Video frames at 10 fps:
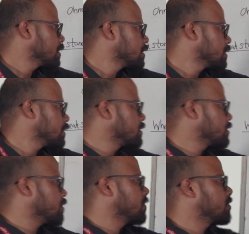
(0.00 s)
this
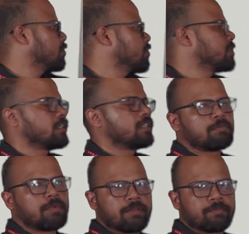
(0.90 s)
condition will satisfy,
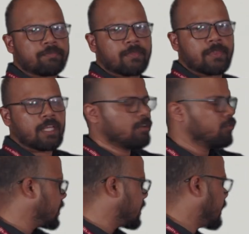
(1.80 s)
and we
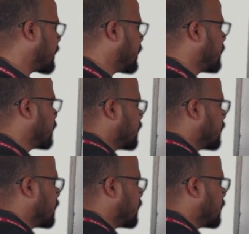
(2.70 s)
can neglect